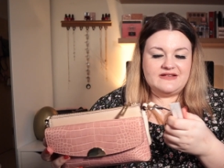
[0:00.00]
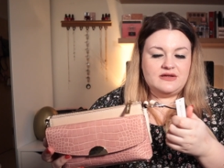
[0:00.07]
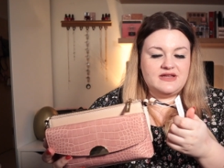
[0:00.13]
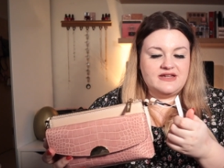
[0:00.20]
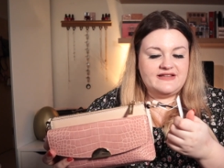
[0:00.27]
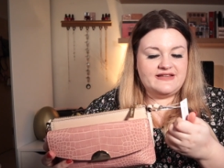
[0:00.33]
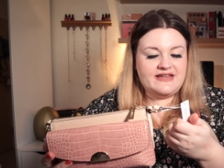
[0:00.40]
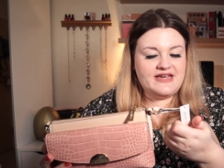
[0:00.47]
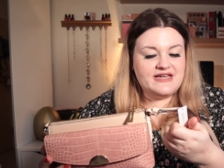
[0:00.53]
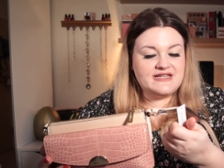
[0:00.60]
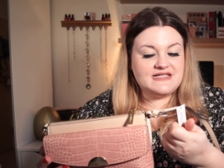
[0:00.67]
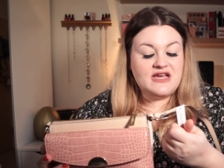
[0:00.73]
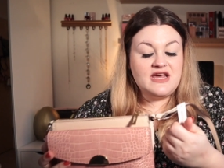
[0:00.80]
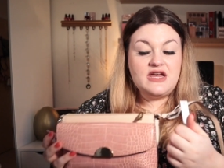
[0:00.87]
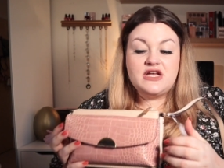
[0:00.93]
So this
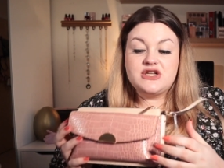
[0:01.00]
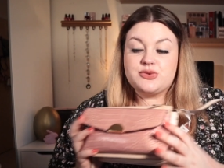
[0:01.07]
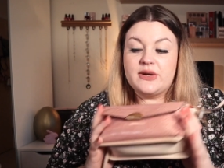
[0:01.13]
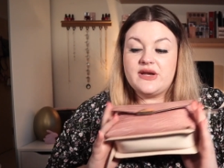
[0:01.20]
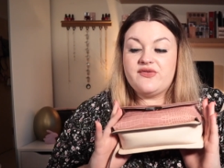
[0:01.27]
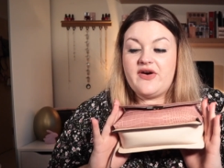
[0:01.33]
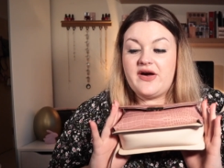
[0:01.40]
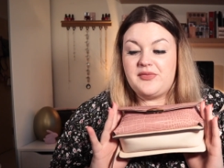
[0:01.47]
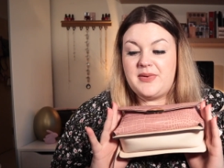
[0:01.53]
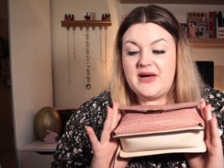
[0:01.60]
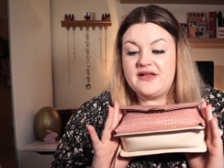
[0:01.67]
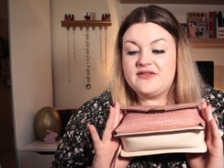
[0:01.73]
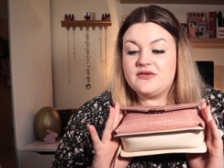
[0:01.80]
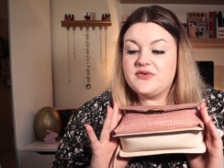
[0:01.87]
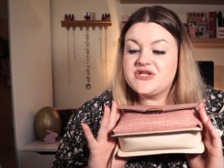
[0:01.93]
is
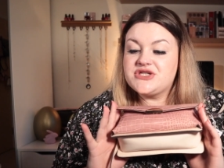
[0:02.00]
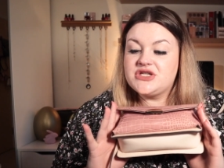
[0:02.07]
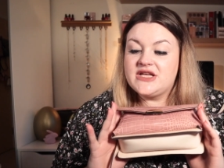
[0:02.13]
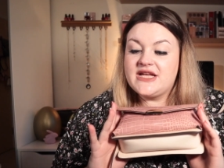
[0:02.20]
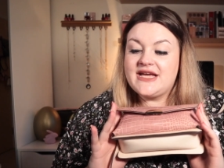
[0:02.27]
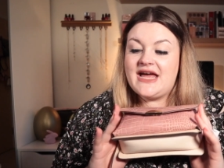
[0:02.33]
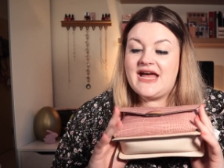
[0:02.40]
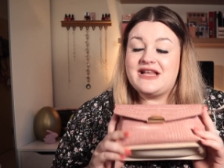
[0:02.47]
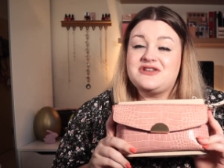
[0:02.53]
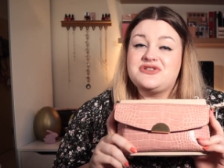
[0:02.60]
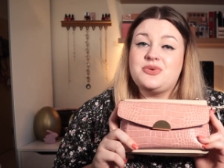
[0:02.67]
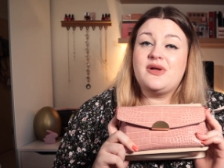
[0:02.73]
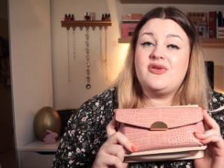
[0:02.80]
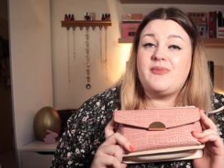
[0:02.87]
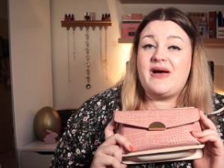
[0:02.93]
£25 originally
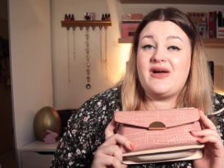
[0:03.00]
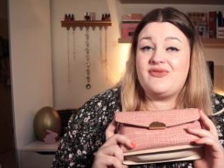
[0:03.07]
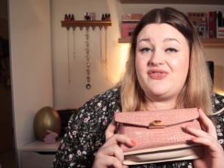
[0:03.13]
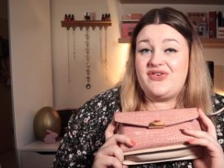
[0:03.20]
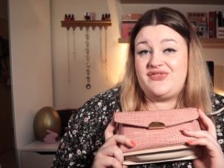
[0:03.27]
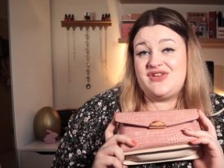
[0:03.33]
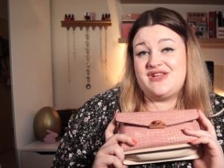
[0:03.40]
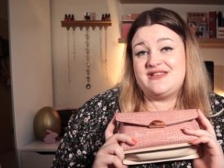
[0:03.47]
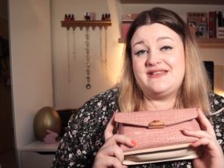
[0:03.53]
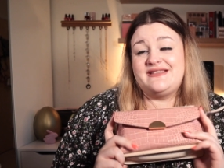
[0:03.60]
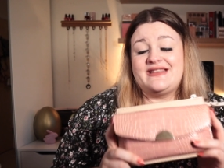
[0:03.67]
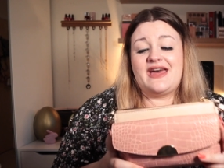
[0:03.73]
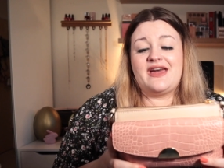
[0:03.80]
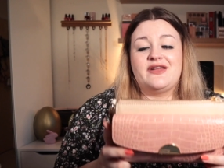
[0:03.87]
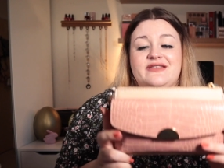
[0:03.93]
and £12.15 the
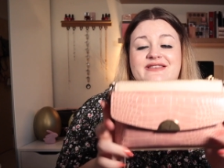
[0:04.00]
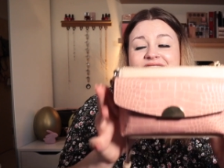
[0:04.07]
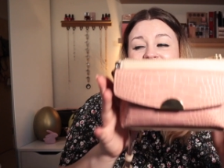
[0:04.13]
sale.